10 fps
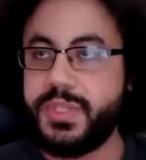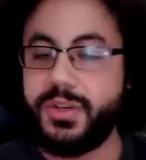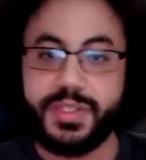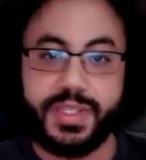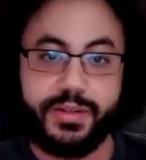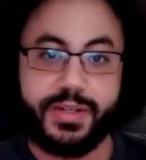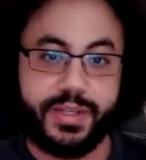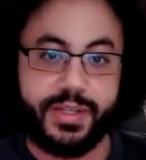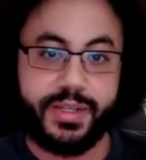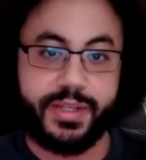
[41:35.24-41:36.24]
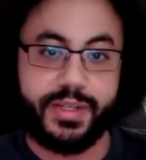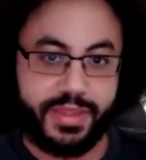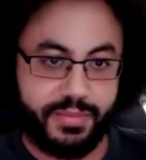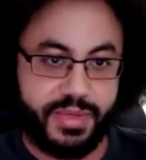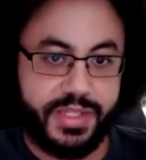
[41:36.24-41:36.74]
you're you're telling me that
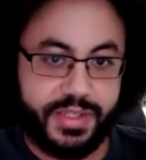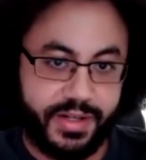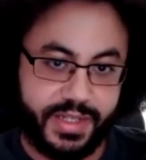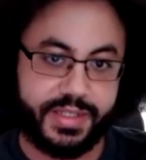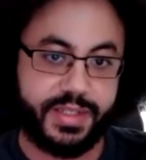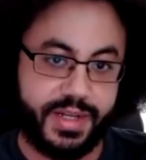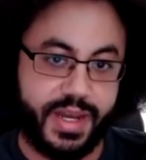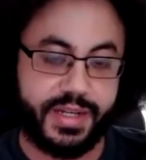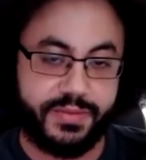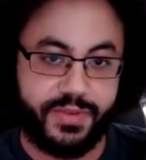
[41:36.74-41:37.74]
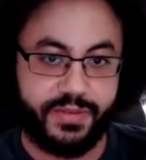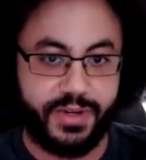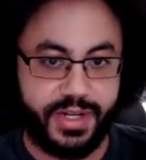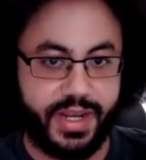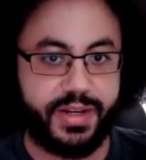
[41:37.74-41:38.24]
the P C R test is not fit for
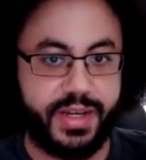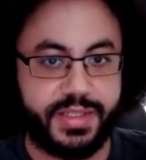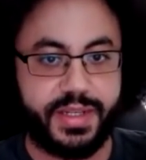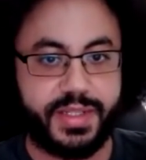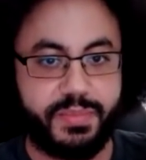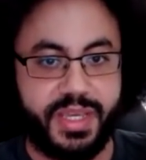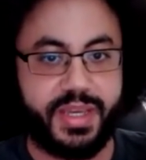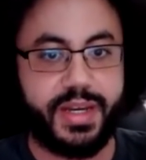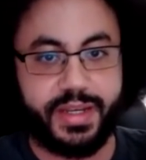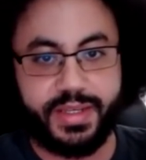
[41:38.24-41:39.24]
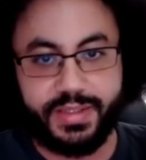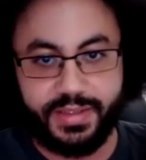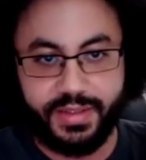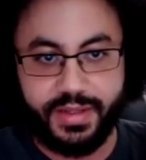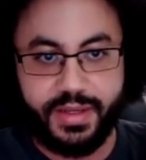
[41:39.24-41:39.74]
diagnostics because
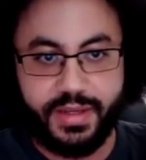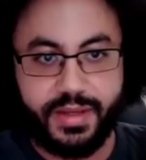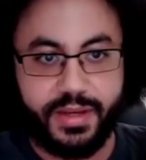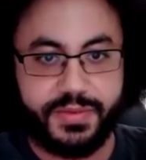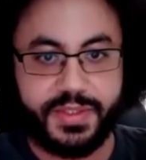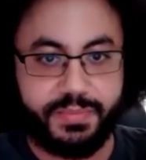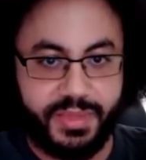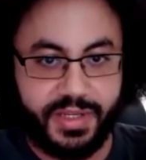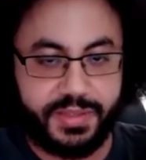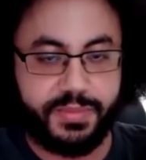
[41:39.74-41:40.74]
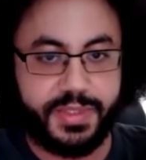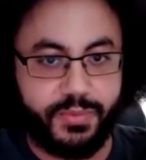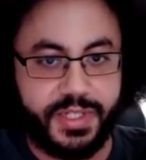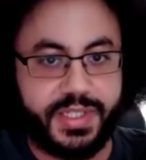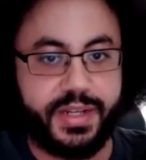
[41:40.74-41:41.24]
of because
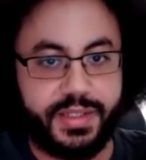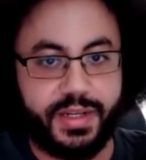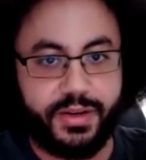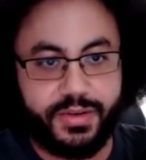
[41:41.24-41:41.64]
someone said so,